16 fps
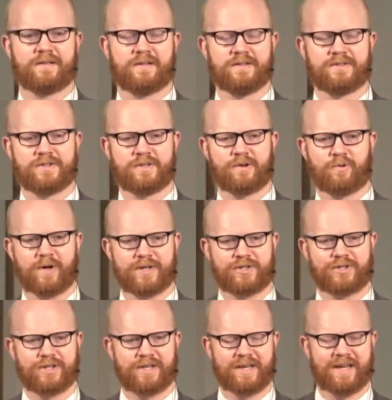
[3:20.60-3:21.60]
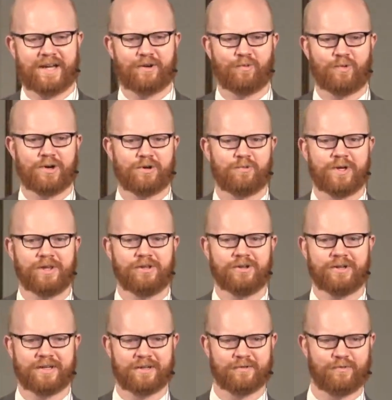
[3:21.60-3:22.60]
So the question again, what are we
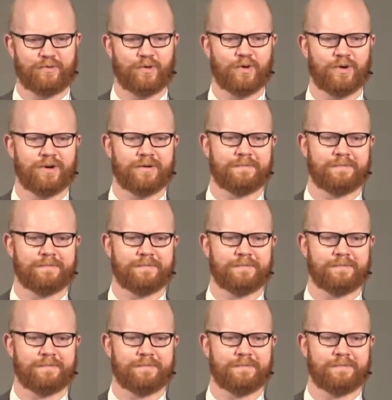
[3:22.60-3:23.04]
looking for?